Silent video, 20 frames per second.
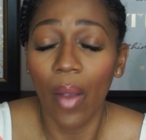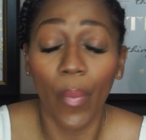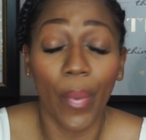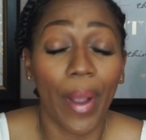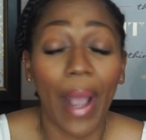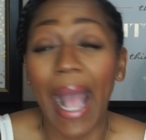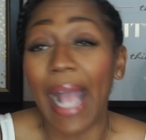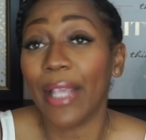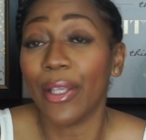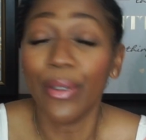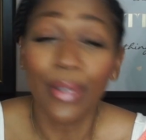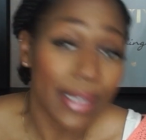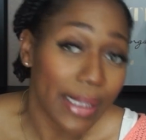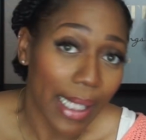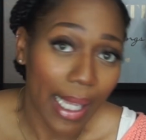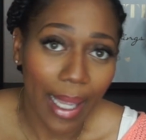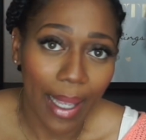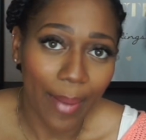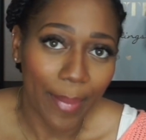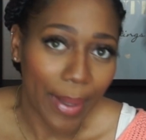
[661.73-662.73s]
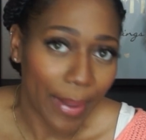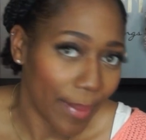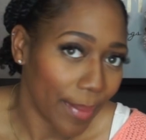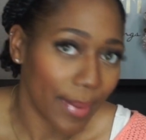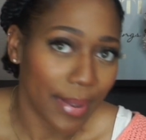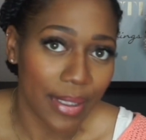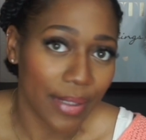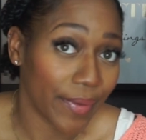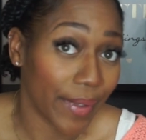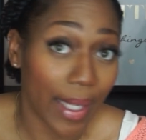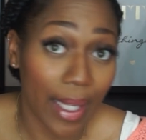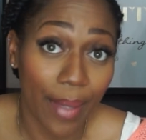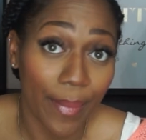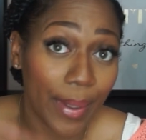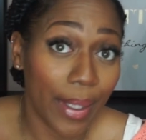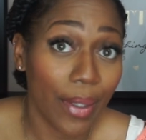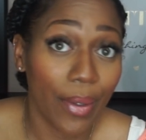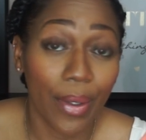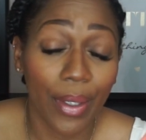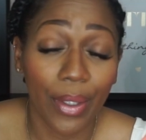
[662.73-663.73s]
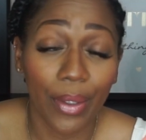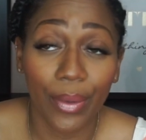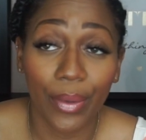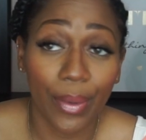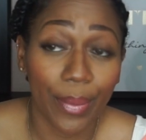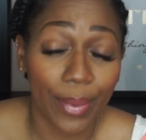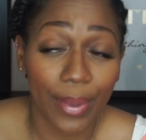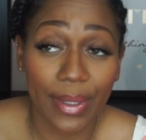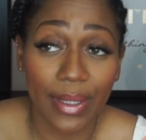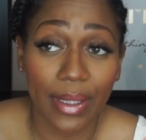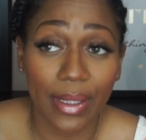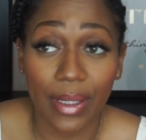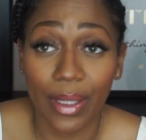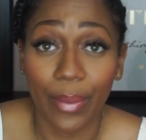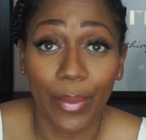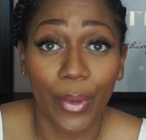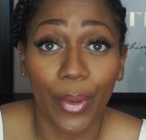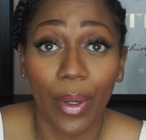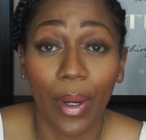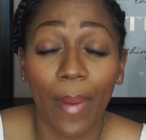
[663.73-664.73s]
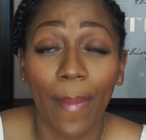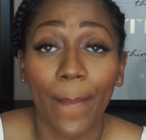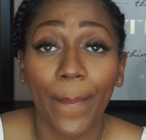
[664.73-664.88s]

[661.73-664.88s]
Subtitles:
Well, I used to have baby brushes for Cam. He don't use them brushes anymore.